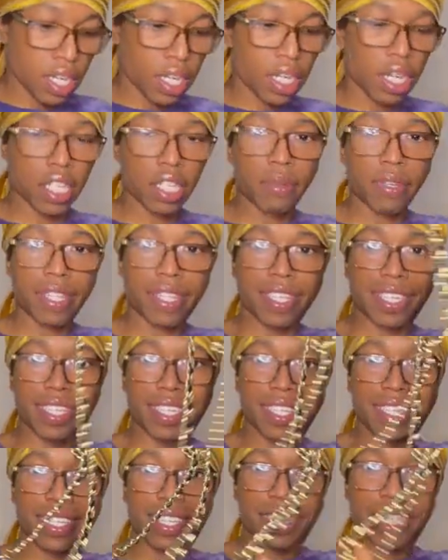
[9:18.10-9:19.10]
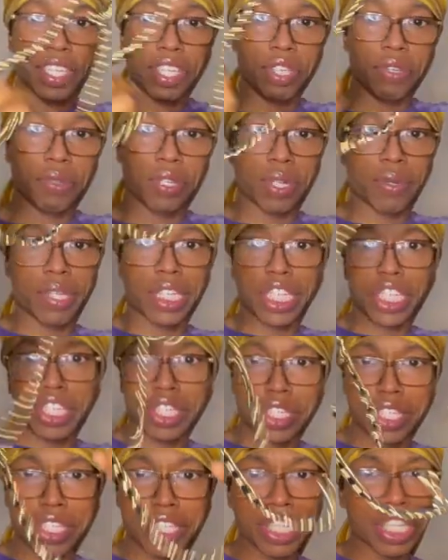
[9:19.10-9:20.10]
How's about this cute little
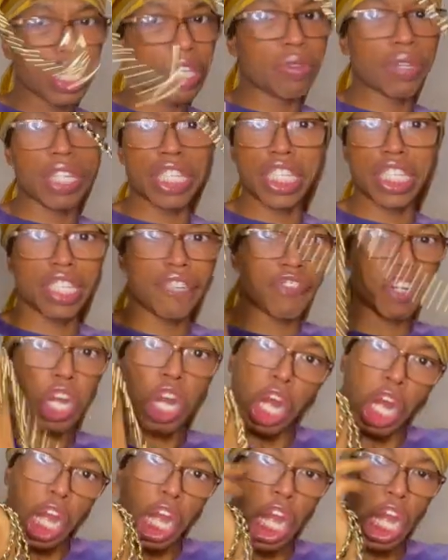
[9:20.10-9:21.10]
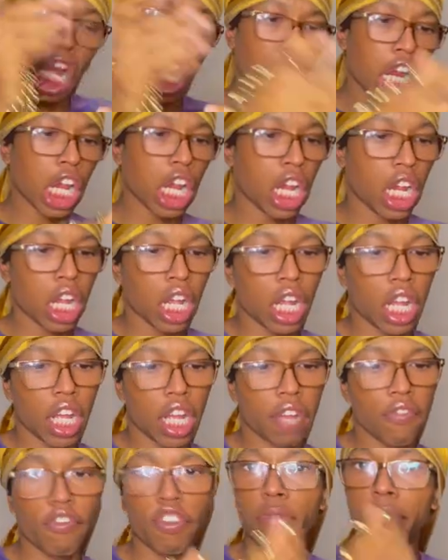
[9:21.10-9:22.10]
addition. Cute little addition for her,
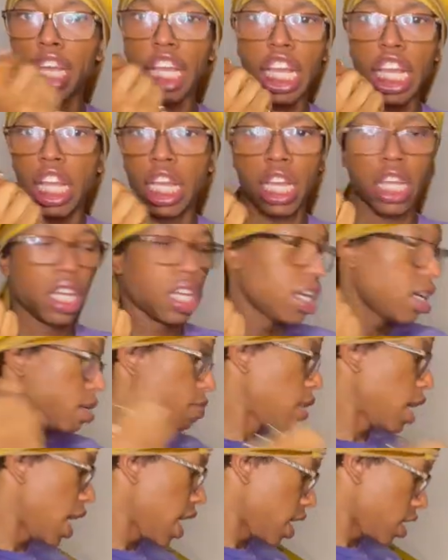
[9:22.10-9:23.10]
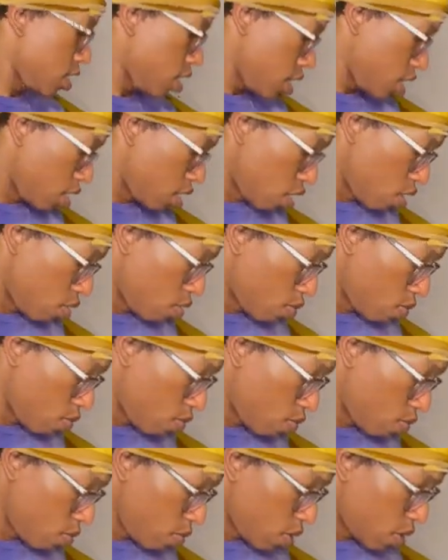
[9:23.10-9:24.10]
um, for me. But I actually don't
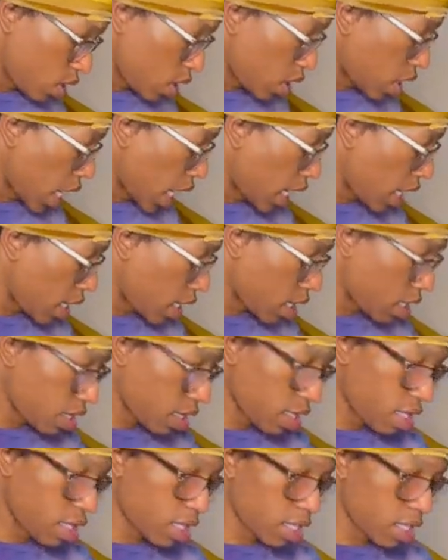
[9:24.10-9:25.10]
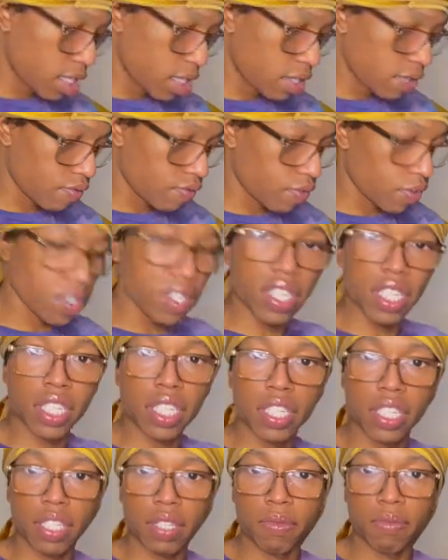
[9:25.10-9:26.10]
like this for this
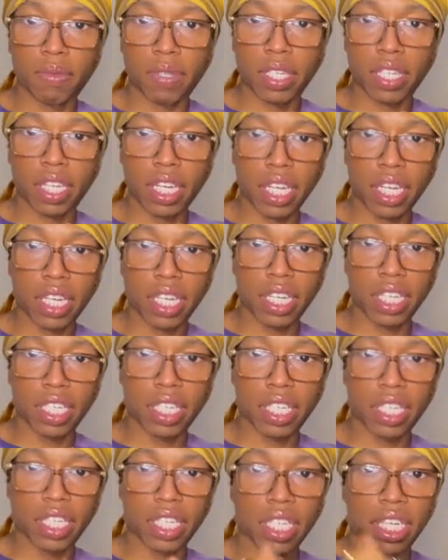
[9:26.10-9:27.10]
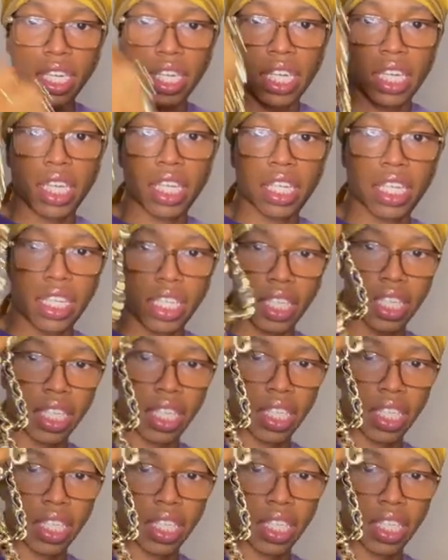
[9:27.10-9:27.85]
because this is